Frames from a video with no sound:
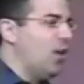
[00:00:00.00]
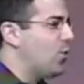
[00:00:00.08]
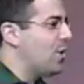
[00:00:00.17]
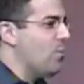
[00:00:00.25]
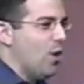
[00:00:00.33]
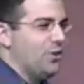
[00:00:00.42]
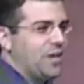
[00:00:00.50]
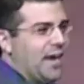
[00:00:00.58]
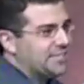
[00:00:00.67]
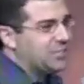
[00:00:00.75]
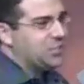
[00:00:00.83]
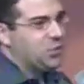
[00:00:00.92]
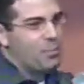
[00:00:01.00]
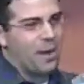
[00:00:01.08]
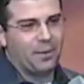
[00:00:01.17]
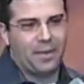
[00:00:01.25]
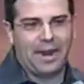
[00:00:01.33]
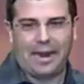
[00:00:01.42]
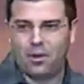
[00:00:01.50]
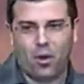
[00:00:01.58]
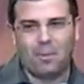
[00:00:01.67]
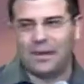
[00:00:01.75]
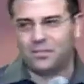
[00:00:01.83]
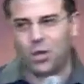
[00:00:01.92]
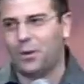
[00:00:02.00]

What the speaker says: Oh, come on, you guys can do better than that. I know I'm not